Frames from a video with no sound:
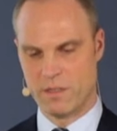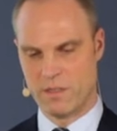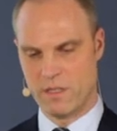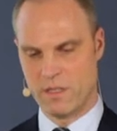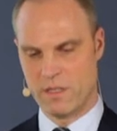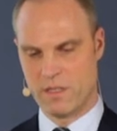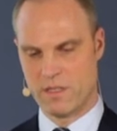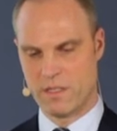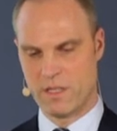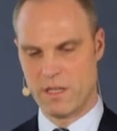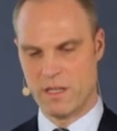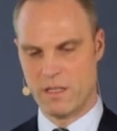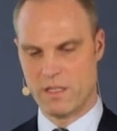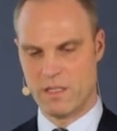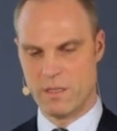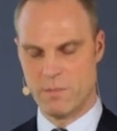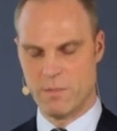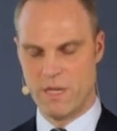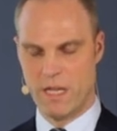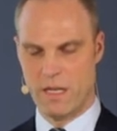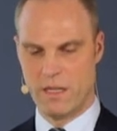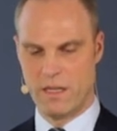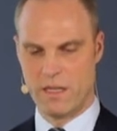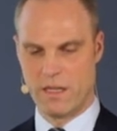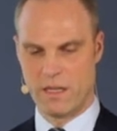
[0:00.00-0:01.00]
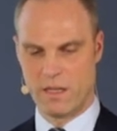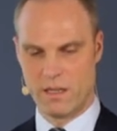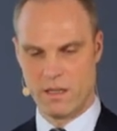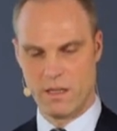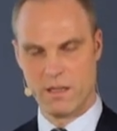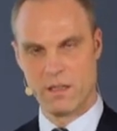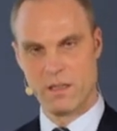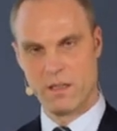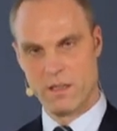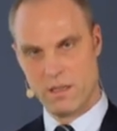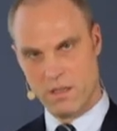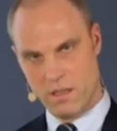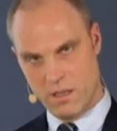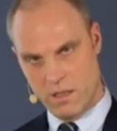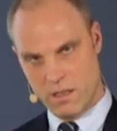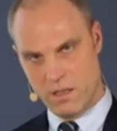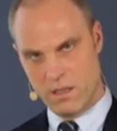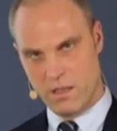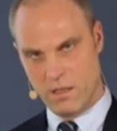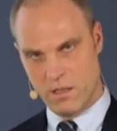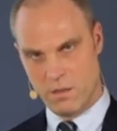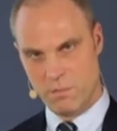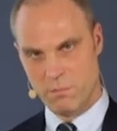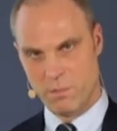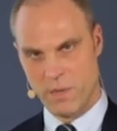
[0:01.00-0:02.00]
in this case the building,
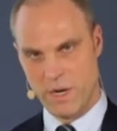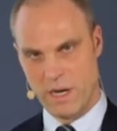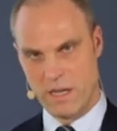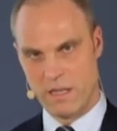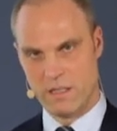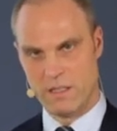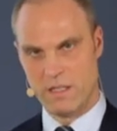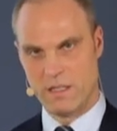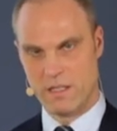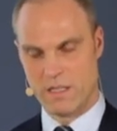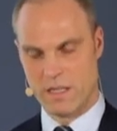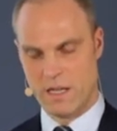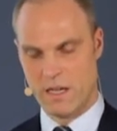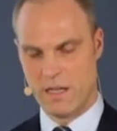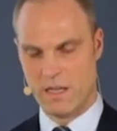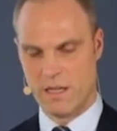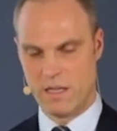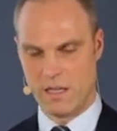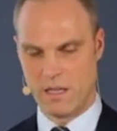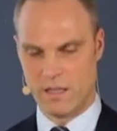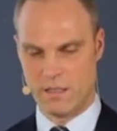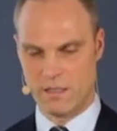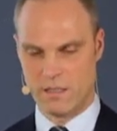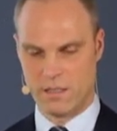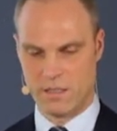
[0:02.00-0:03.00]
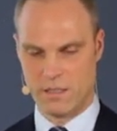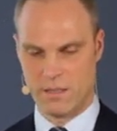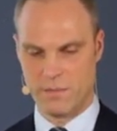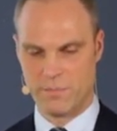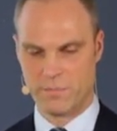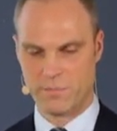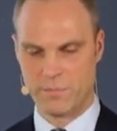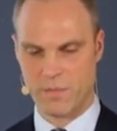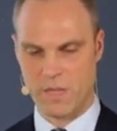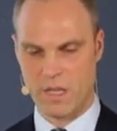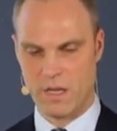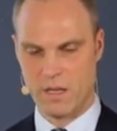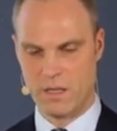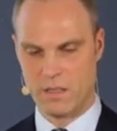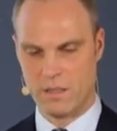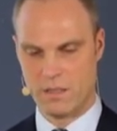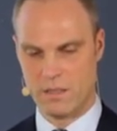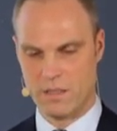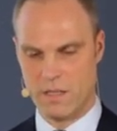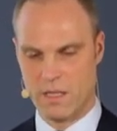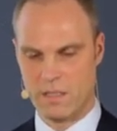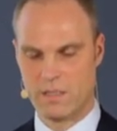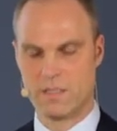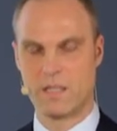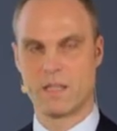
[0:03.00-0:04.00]
by designing it. And
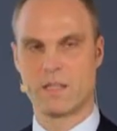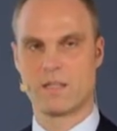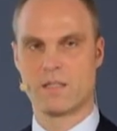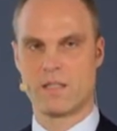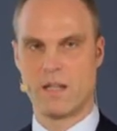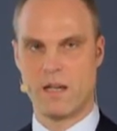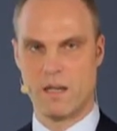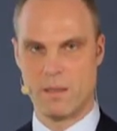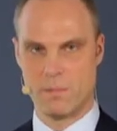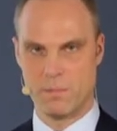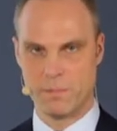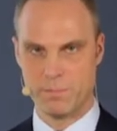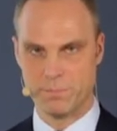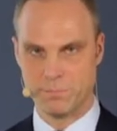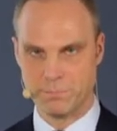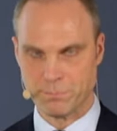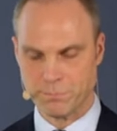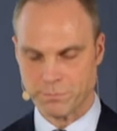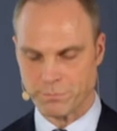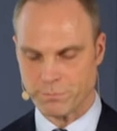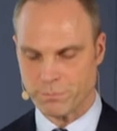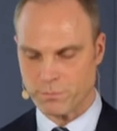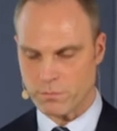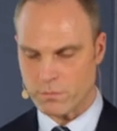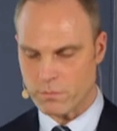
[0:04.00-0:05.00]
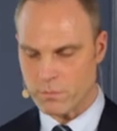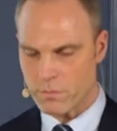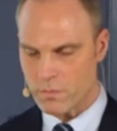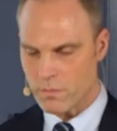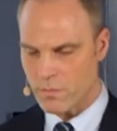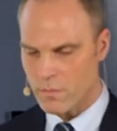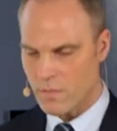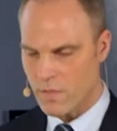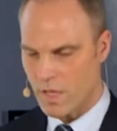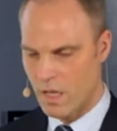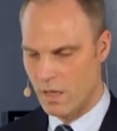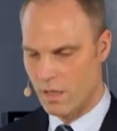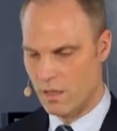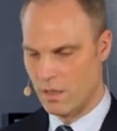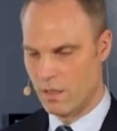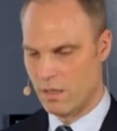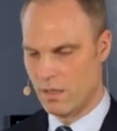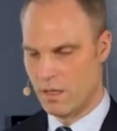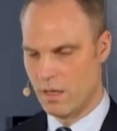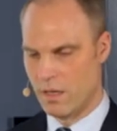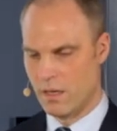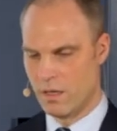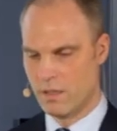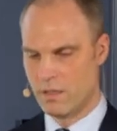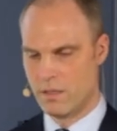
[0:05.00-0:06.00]
that takes time. And
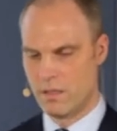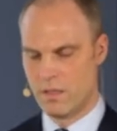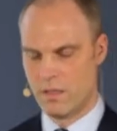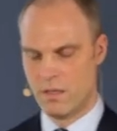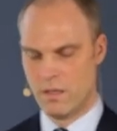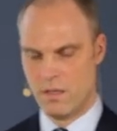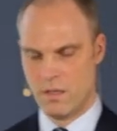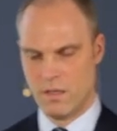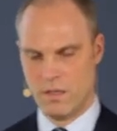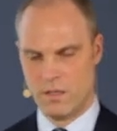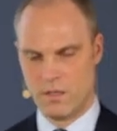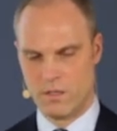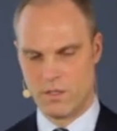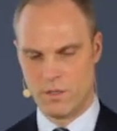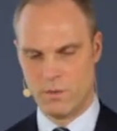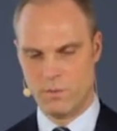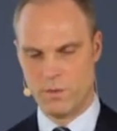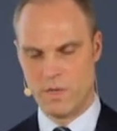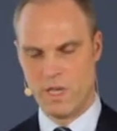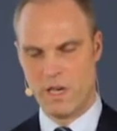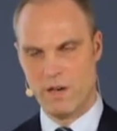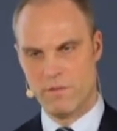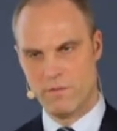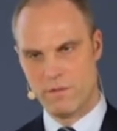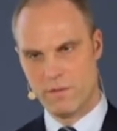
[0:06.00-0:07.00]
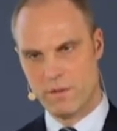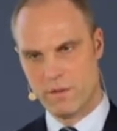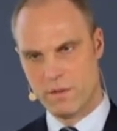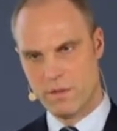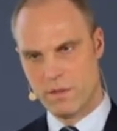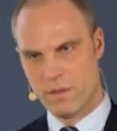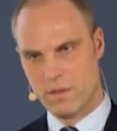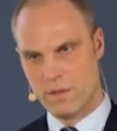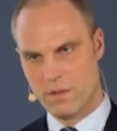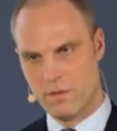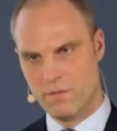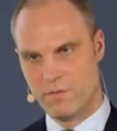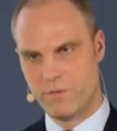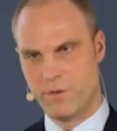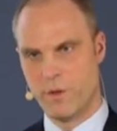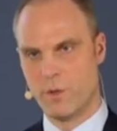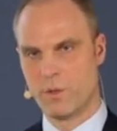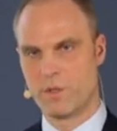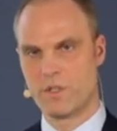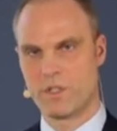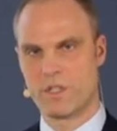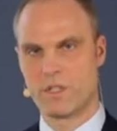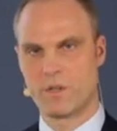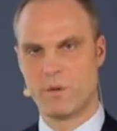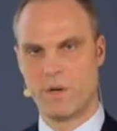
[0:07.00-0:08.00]
so we have
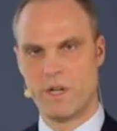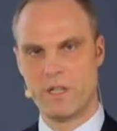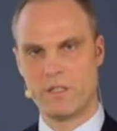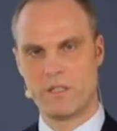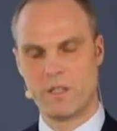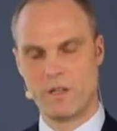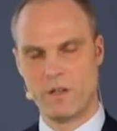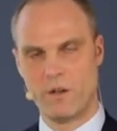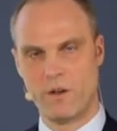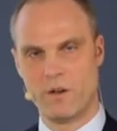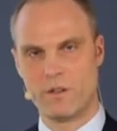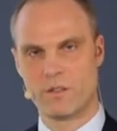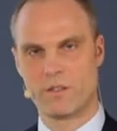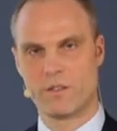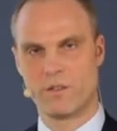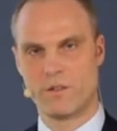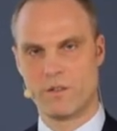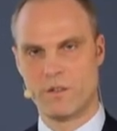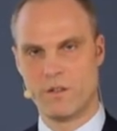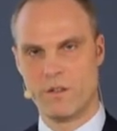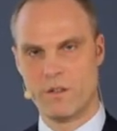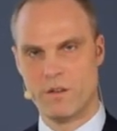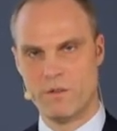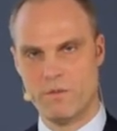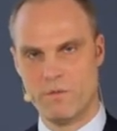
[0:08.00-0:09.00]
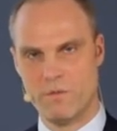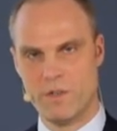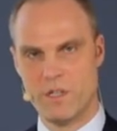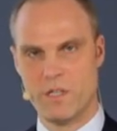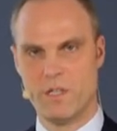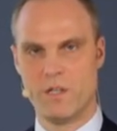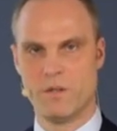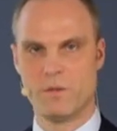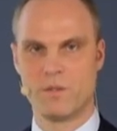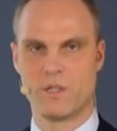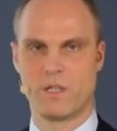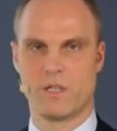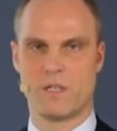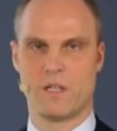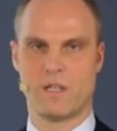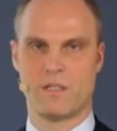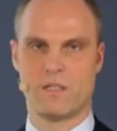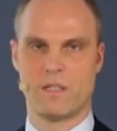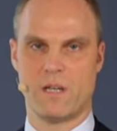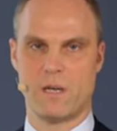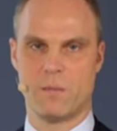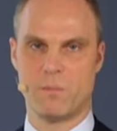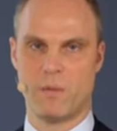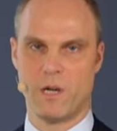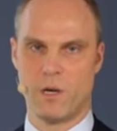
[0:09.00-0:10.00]
focused quite a lot on reducing that
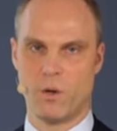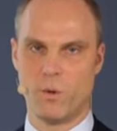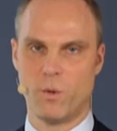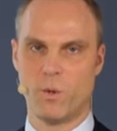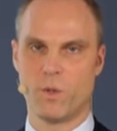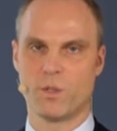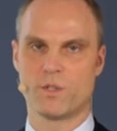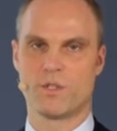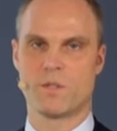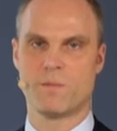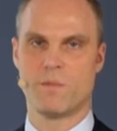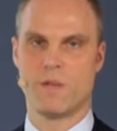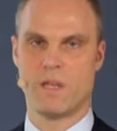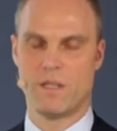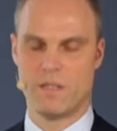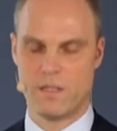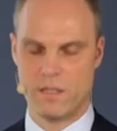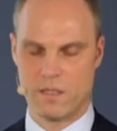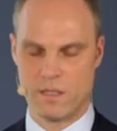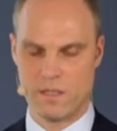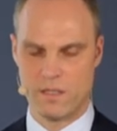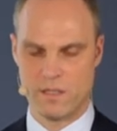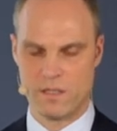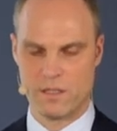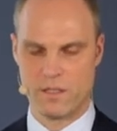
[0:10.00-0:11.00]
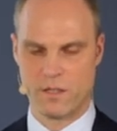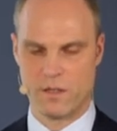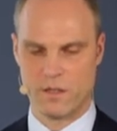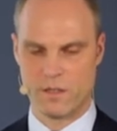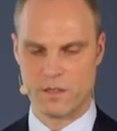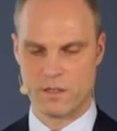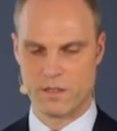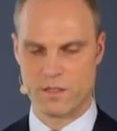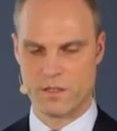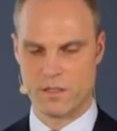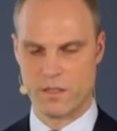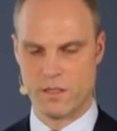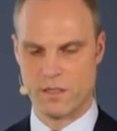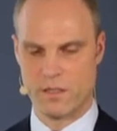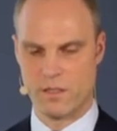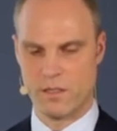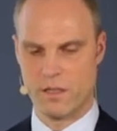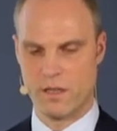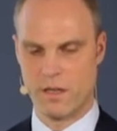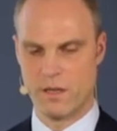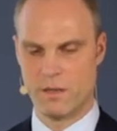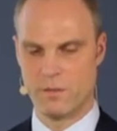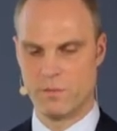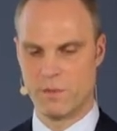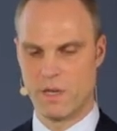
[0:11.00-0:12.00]
time by automating these tasks. And
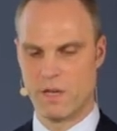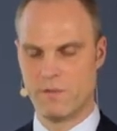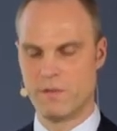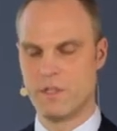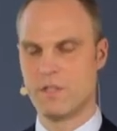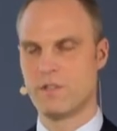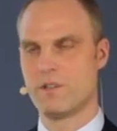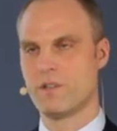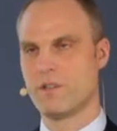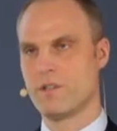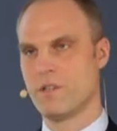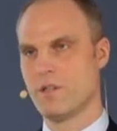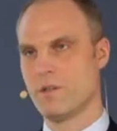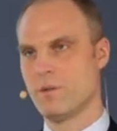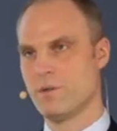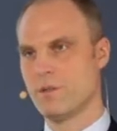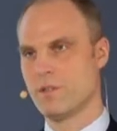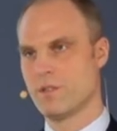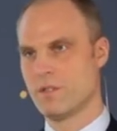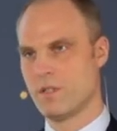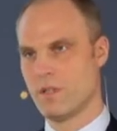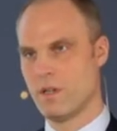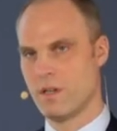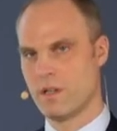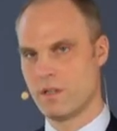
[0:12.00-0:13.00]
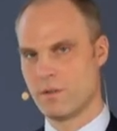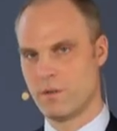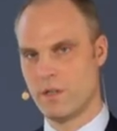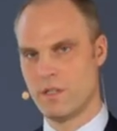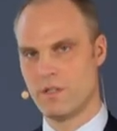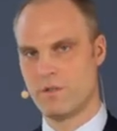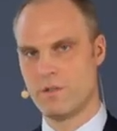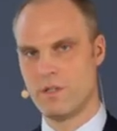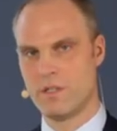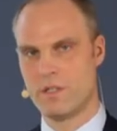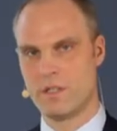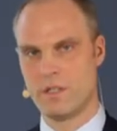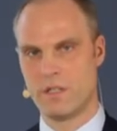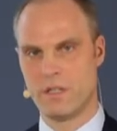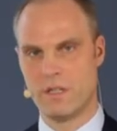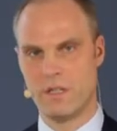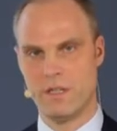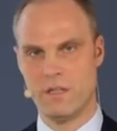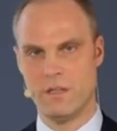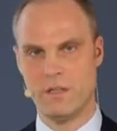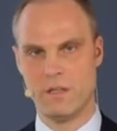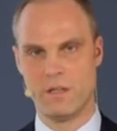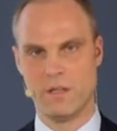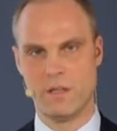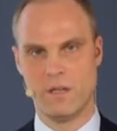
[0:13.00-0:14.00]
uh, we have introduced uh, quite
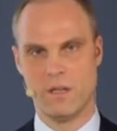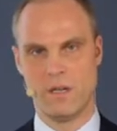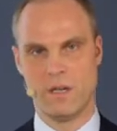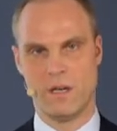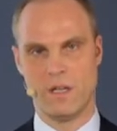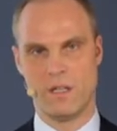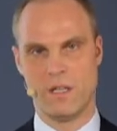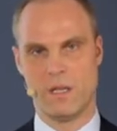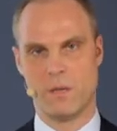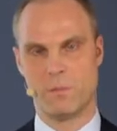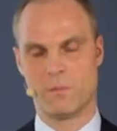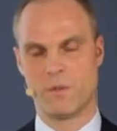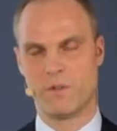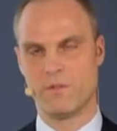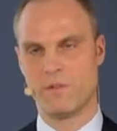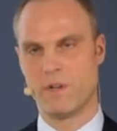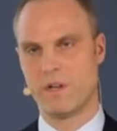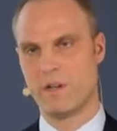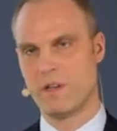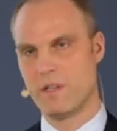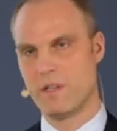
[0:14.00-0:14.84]
recently a number of very